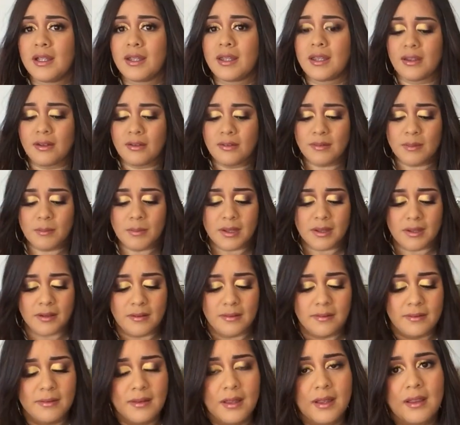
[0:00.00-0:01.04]
get you some of
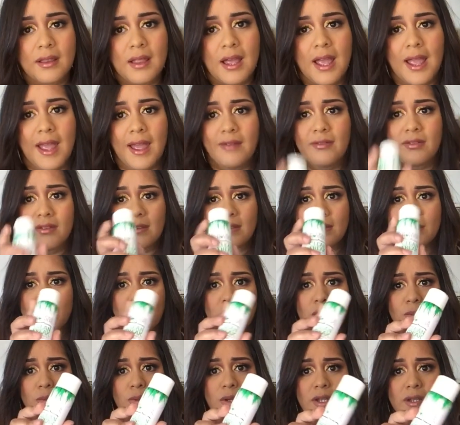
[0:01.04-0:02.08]
this. I have a
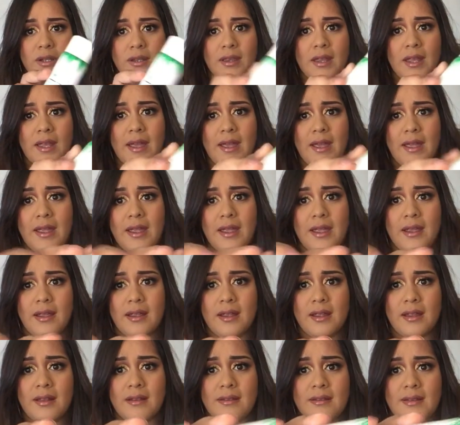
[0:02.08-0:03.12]
small one that I
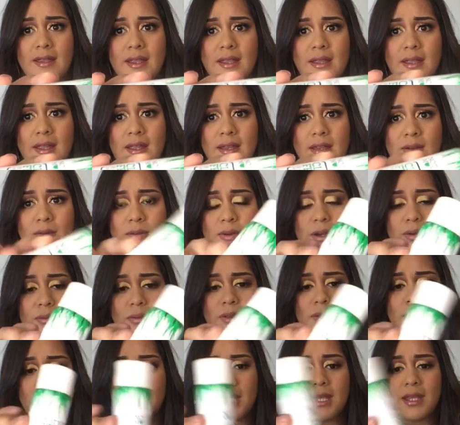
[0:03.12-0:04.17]
can take anywhere
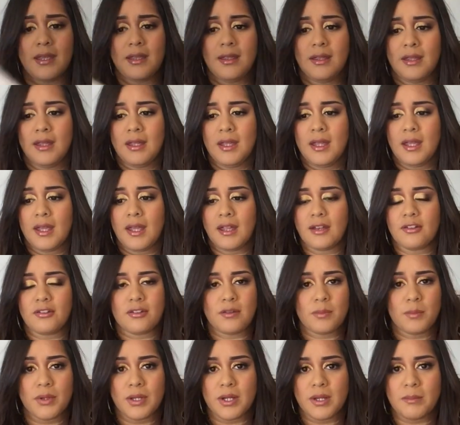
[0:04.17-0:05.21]
with me and
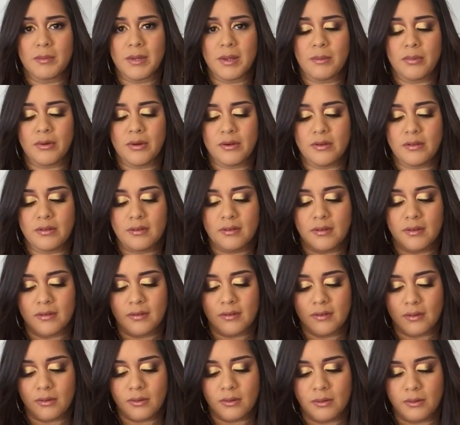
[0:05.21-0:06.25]
just put it in my purse,
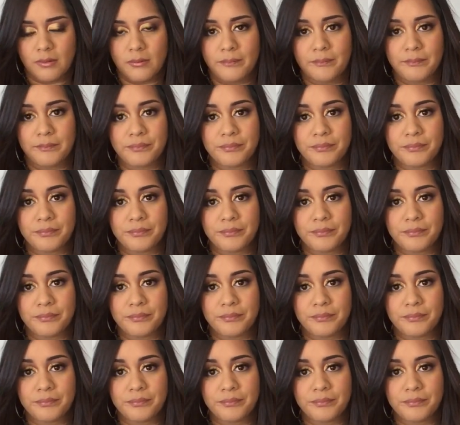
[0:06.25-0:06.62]
so